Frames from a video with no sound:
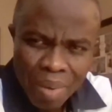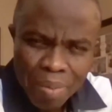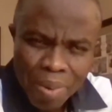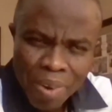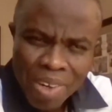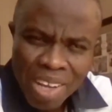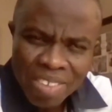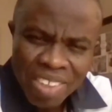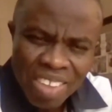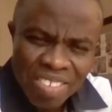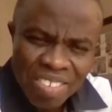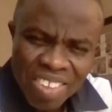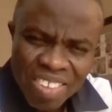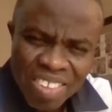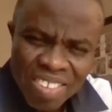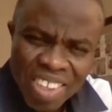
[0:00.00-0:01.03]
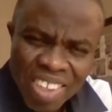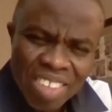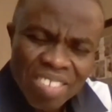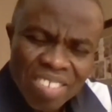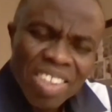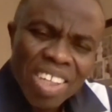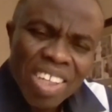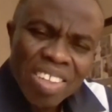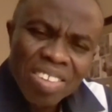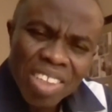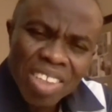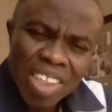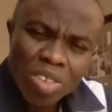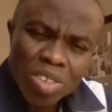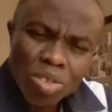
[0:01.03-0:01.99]
brothers and sisters that
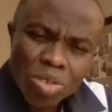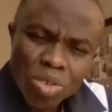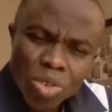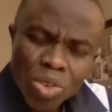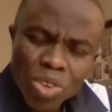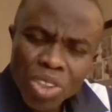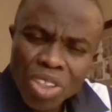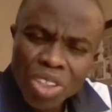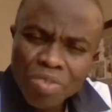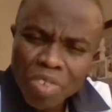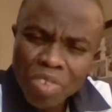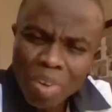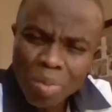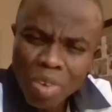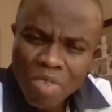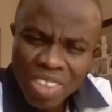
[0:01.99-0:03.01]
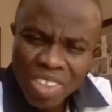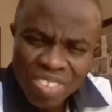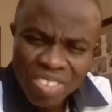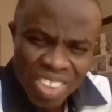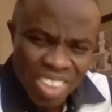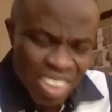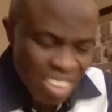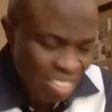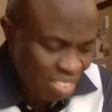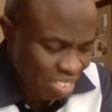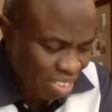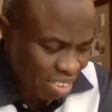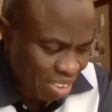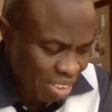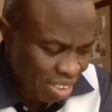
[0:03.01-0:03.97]
uh, tune in from overseas,